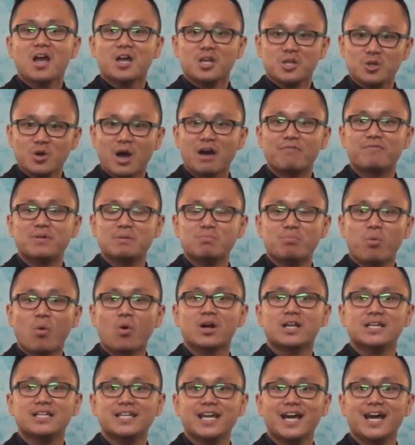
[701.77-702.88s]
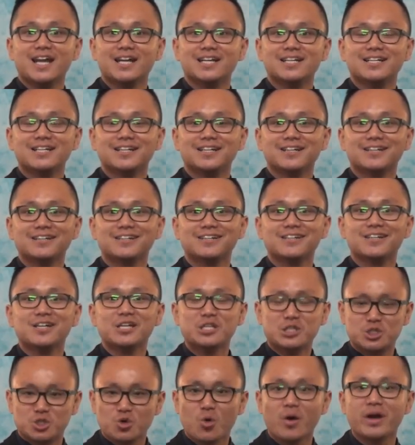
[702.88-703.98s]
You have been born again.
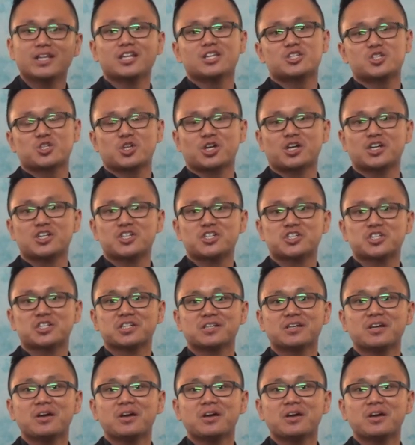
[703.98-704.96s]
Join the church.